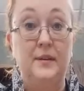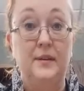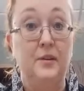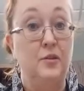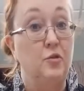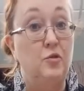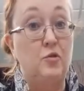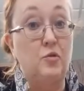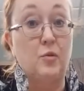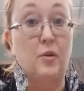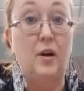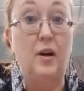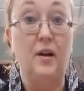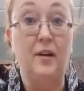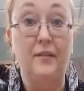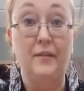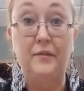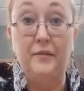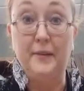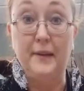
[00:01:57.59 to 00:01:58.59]
draw a
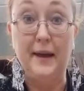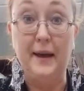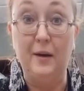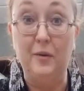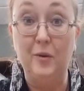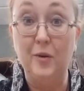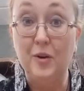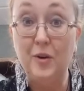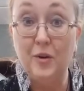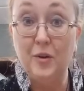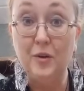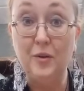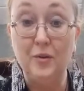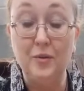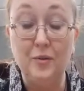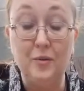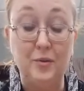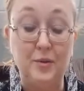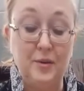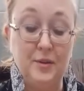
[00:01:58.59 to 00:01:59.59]
flower
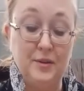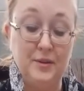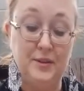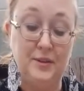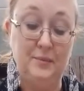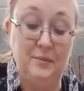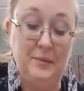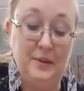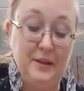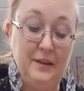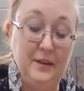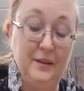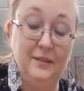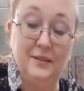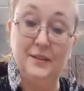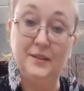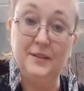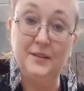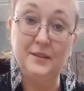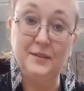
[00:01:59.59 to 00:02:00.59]
or something
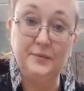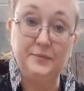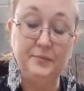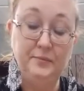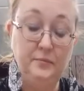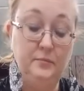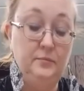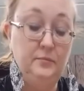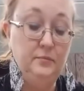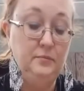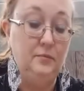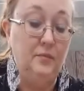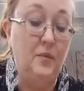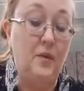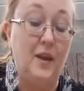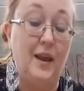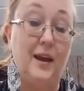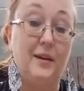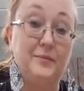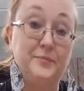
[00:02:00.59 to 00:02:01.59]
else.
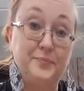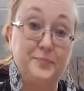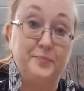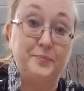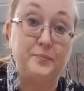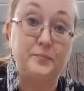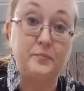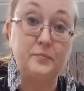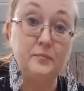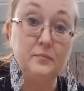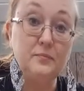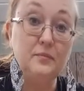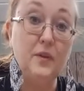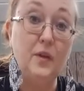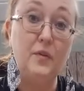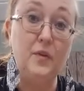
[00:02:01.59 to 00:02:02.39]
Now, the